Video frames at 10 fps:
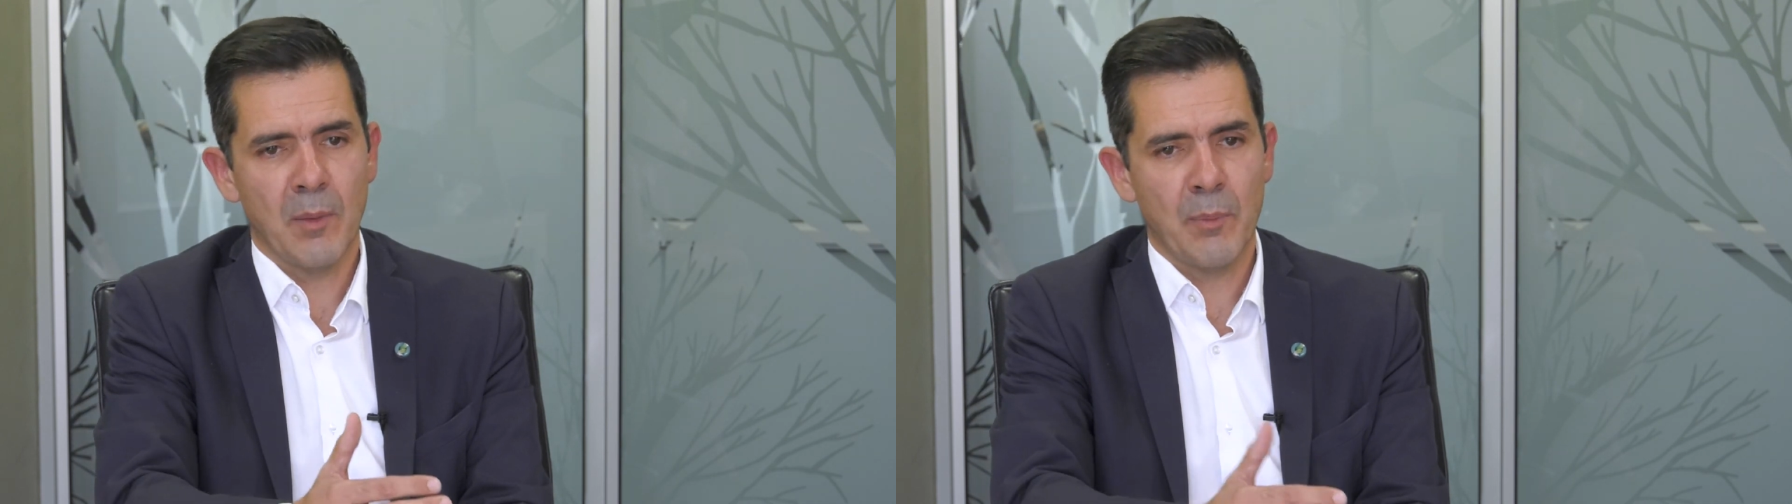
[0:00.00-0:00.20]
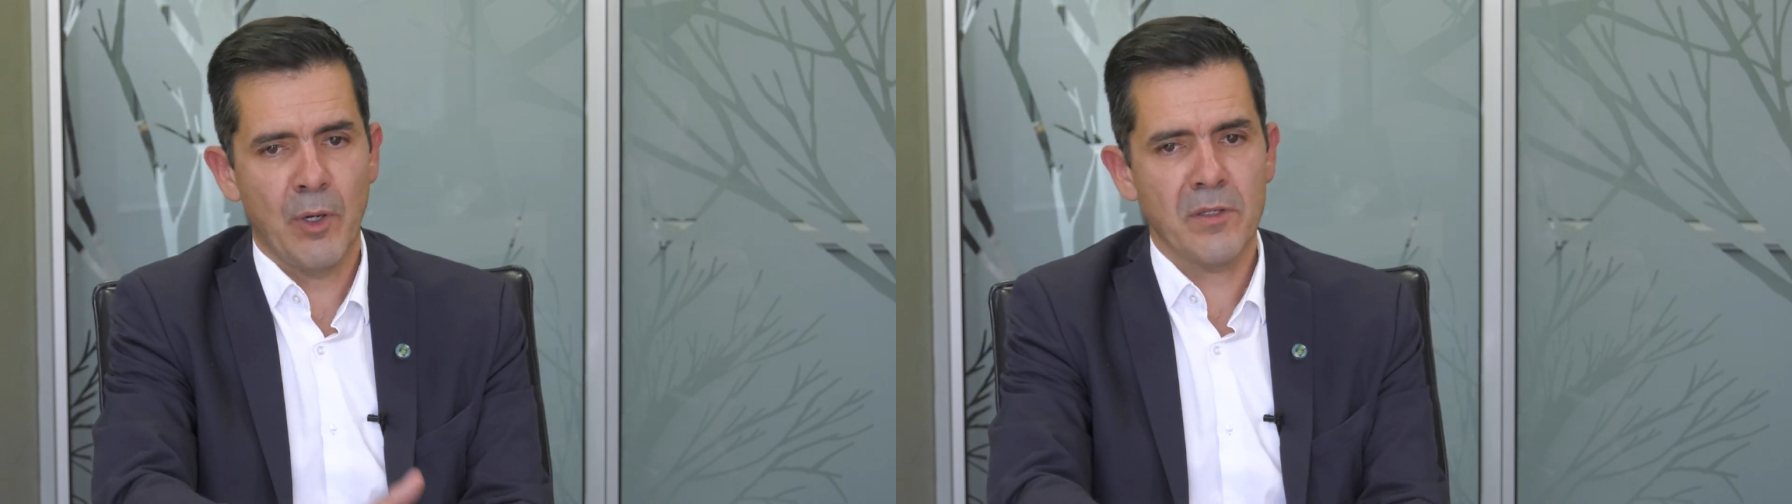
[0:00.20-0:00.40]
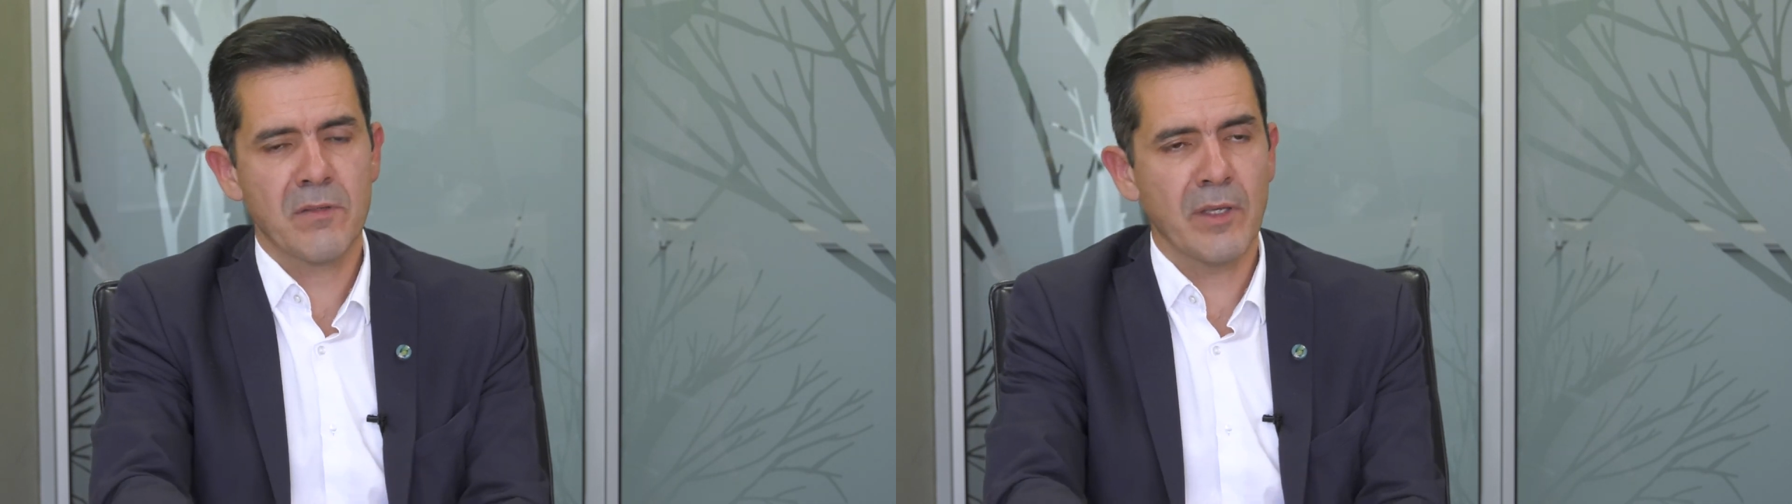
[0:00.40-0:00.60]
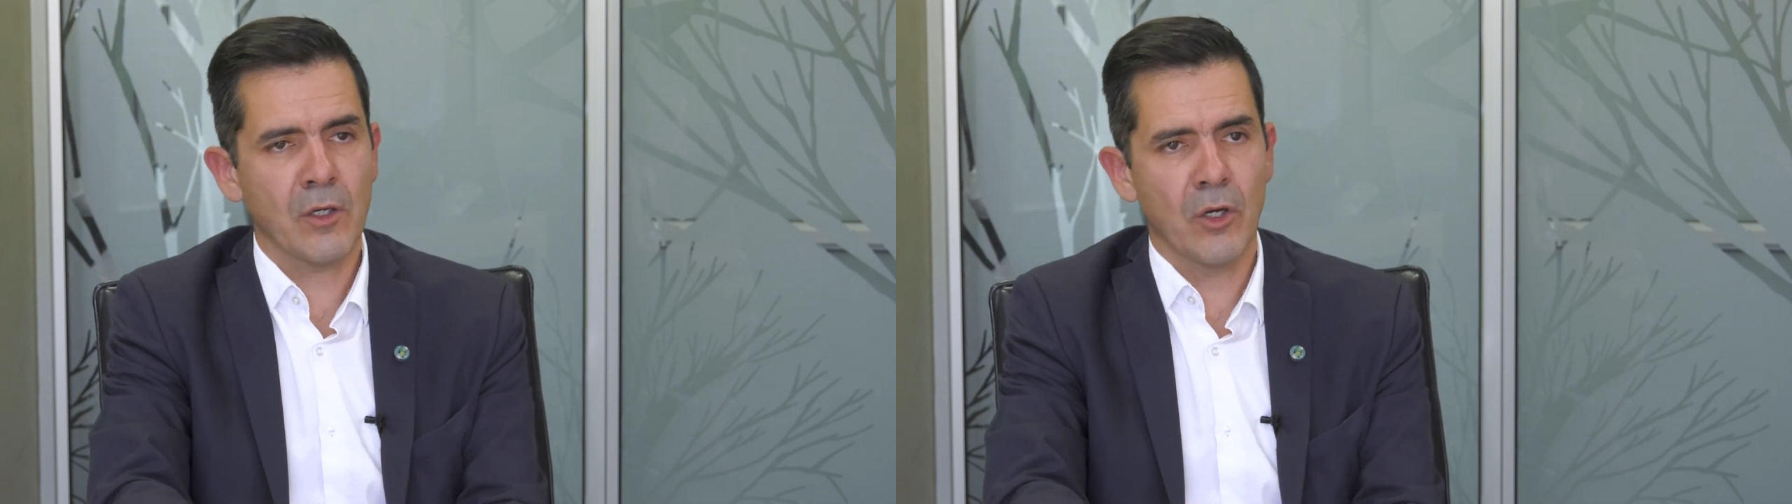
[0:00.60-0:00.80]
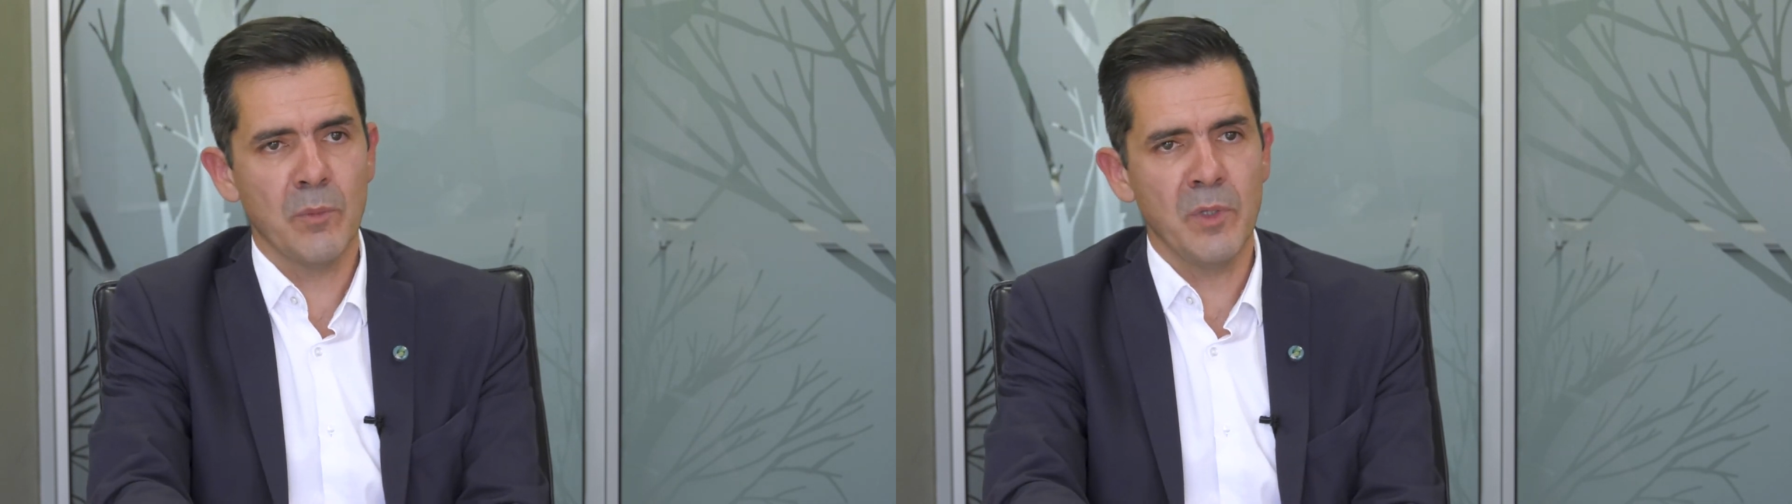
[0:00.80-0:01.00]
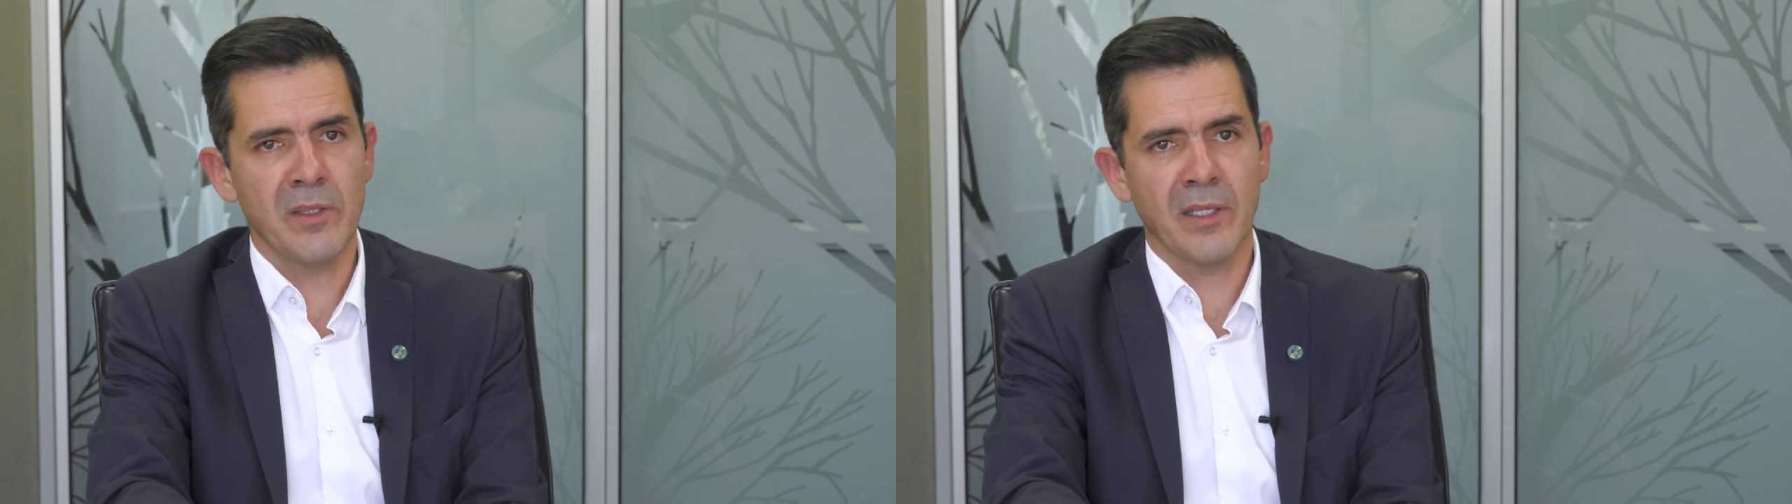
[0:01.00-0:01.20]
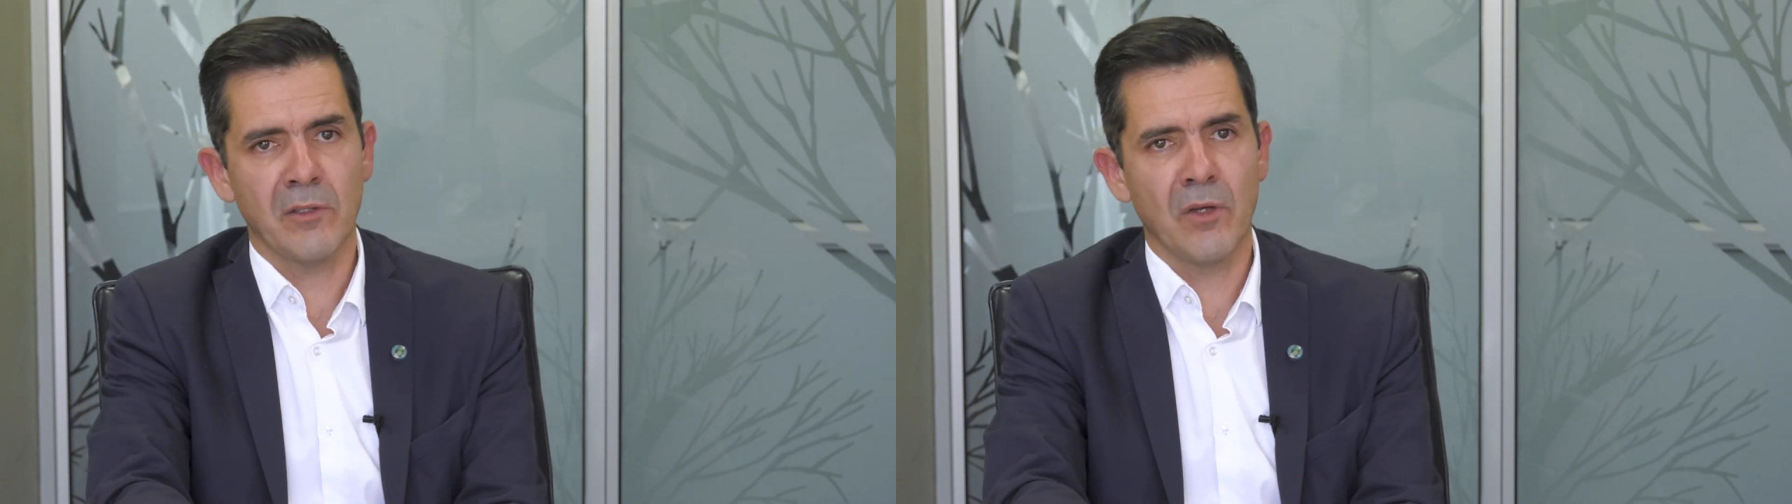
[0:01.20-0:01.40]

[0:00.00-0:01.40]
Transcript: parts of the economy that